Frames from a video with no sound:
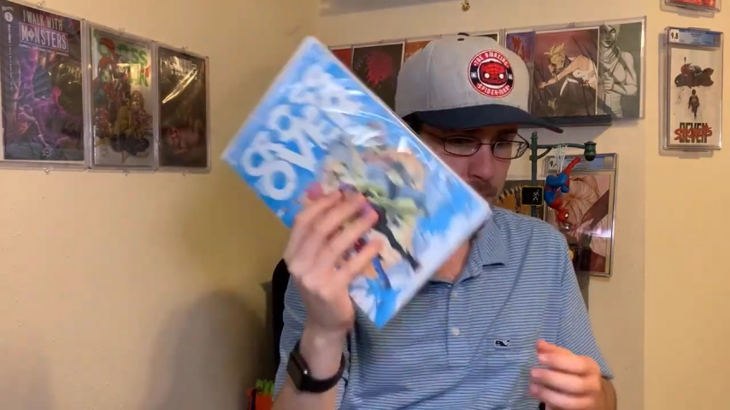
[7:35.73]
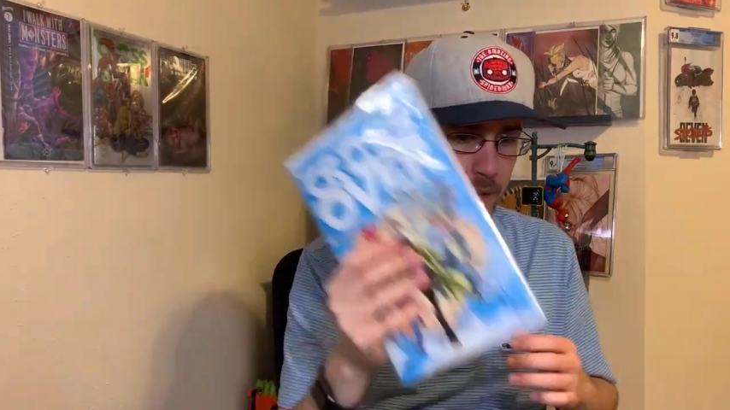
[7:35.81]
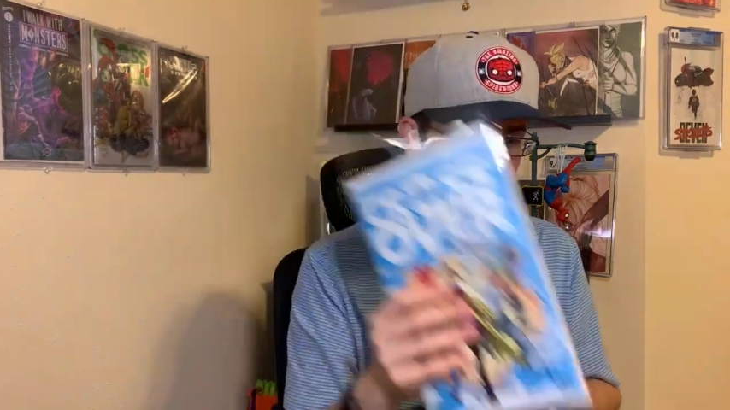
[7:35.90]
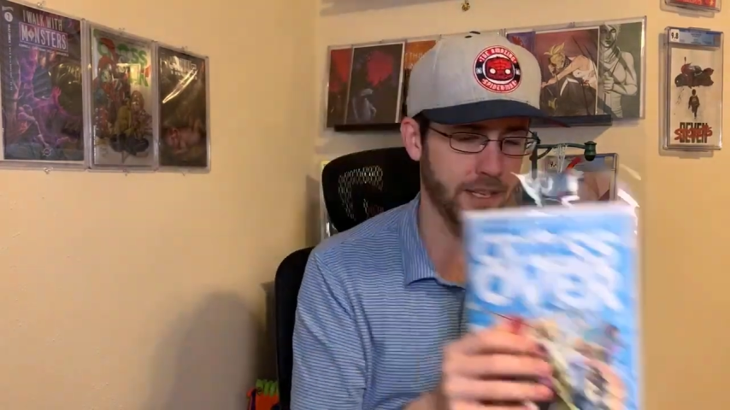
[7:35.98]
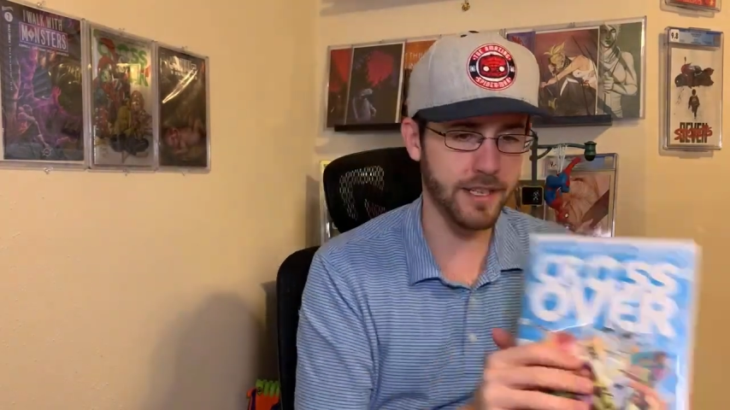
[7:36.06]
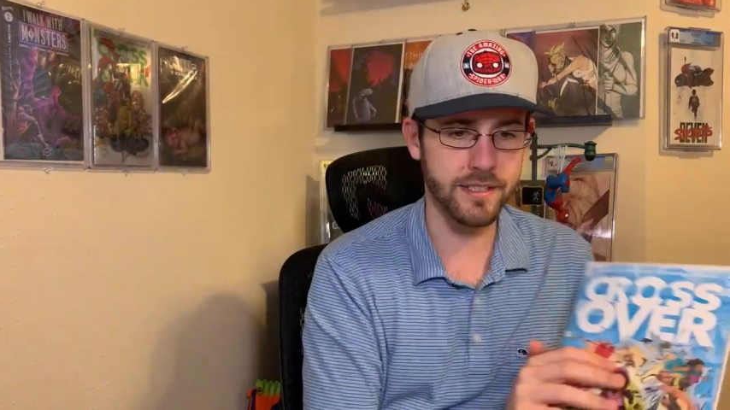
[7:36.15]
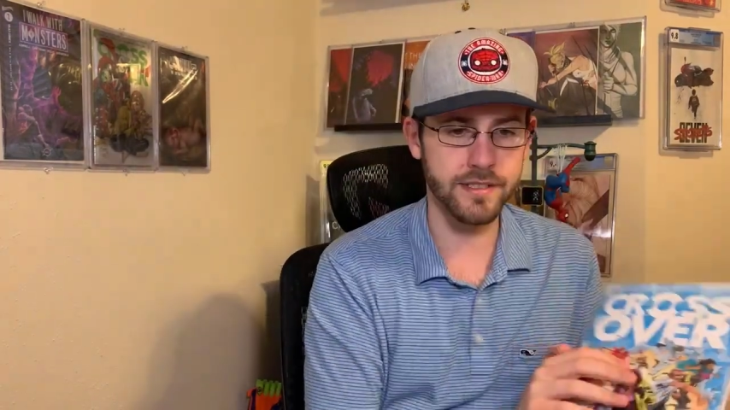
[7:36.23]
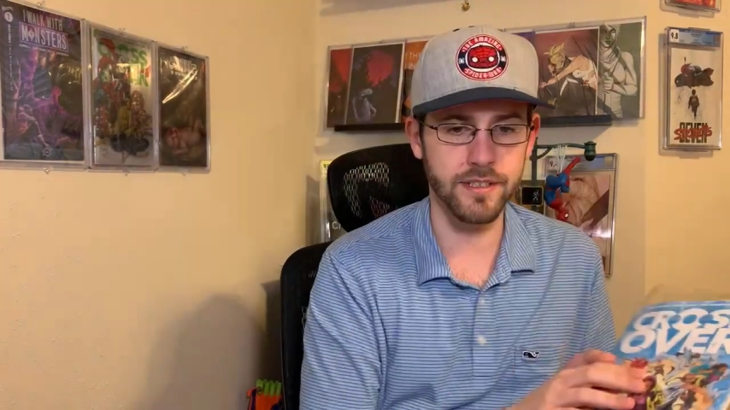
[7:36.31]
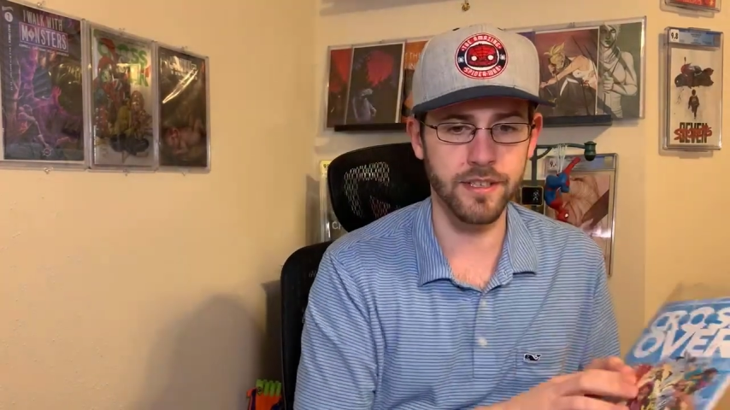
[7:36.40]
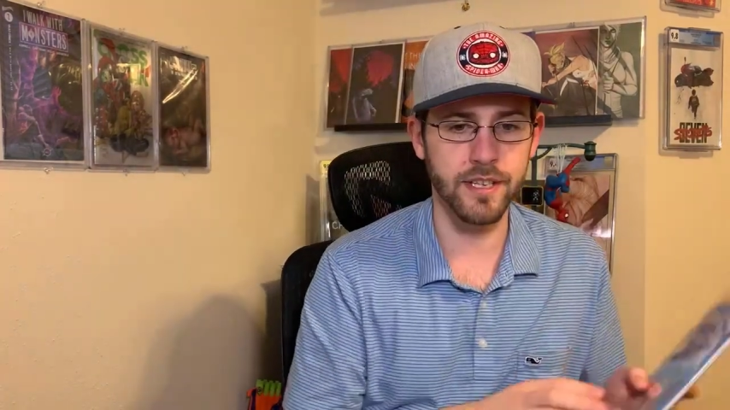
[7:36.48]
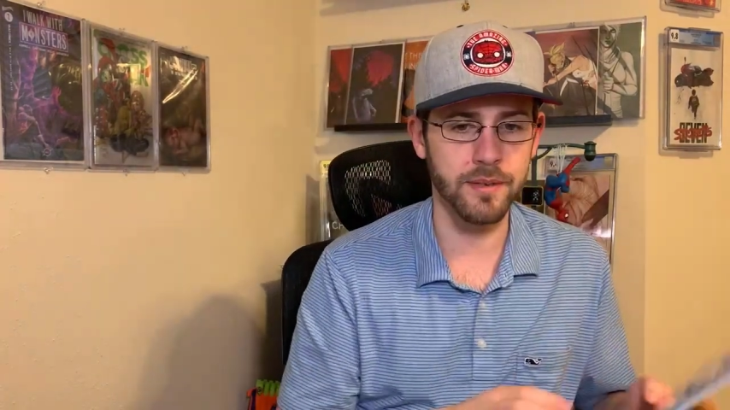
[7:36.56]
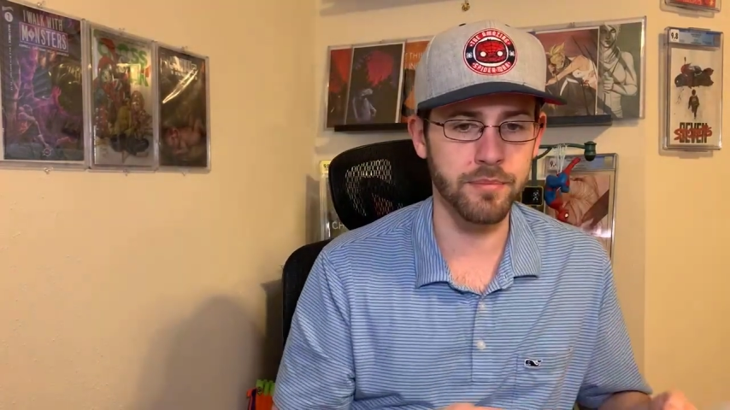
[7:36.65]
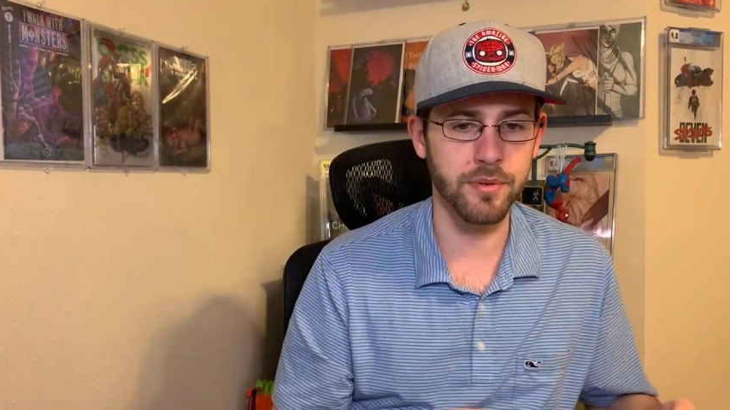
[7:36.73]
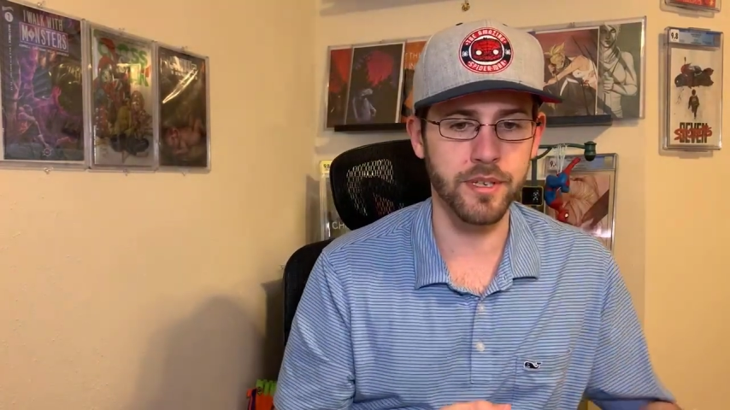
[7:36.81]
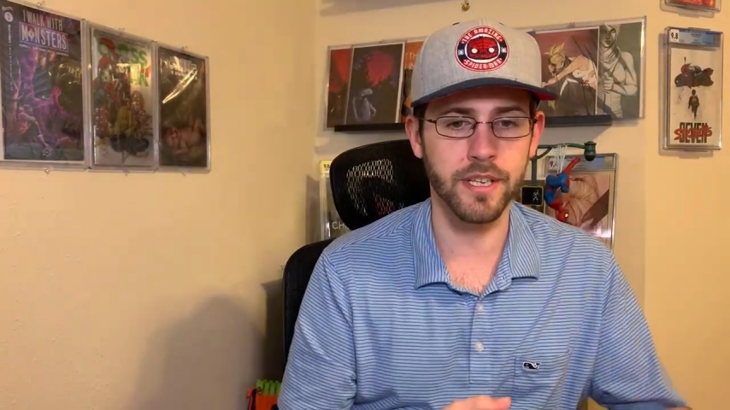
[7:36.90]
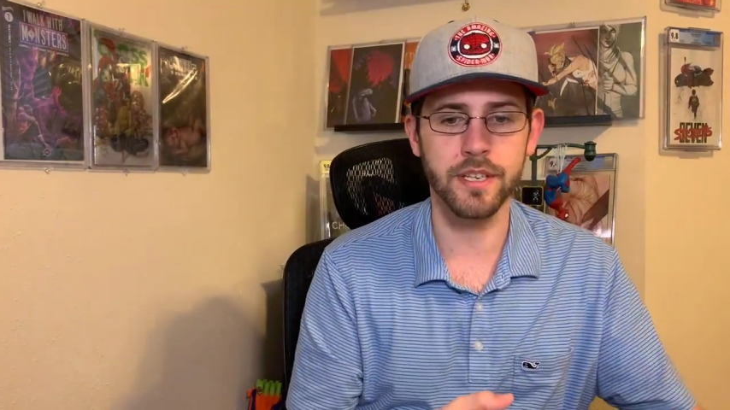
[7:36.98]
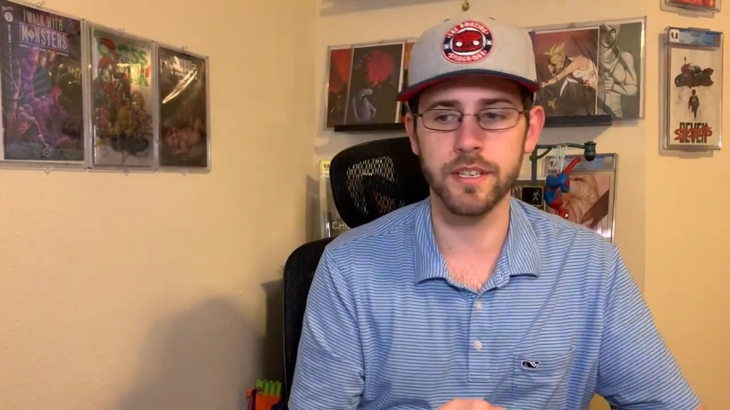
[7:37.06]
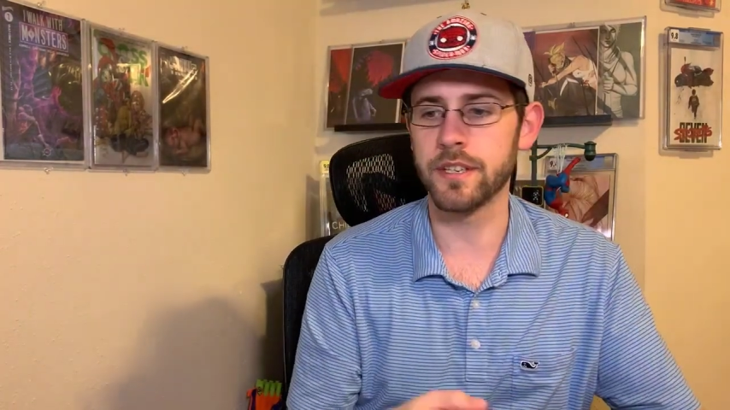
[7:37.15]
but it's looking
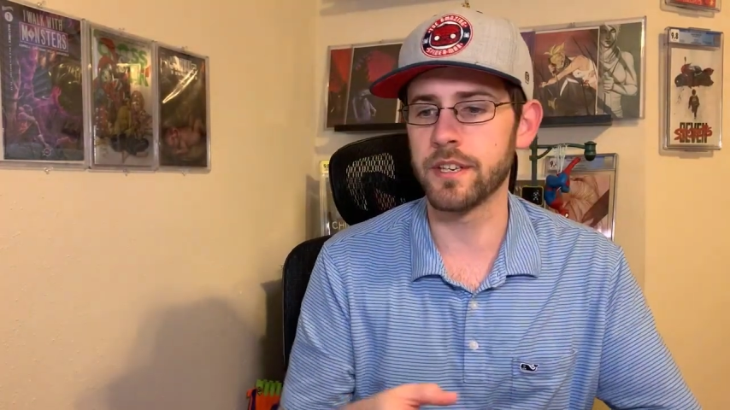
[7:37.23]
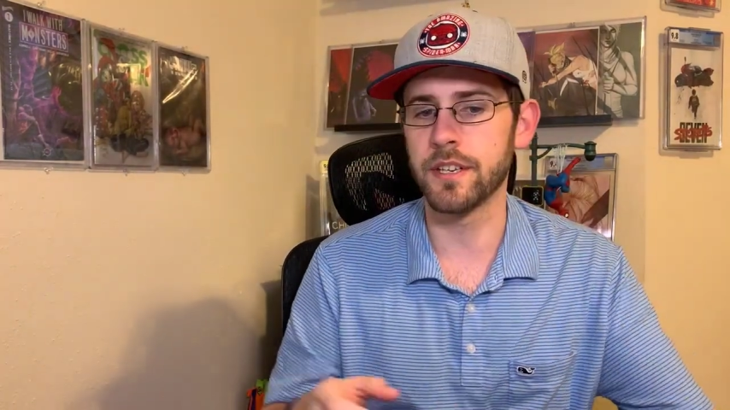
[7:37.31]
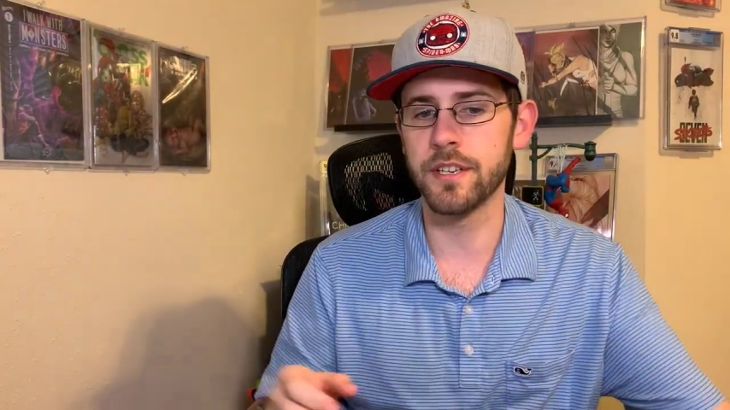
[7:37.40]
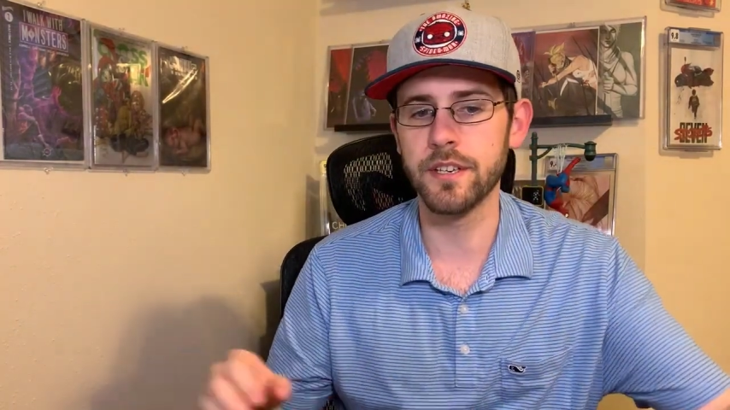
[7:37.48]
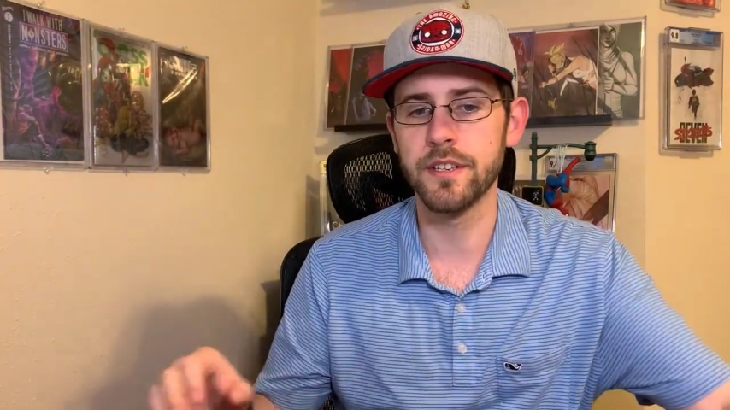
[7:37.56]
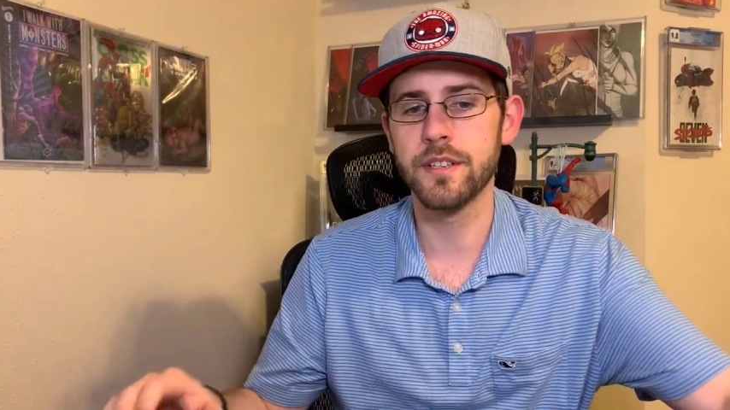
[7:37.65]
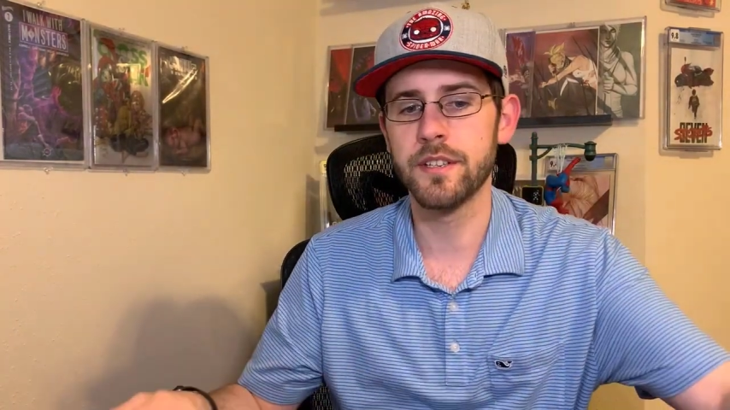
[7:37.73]
pretty good.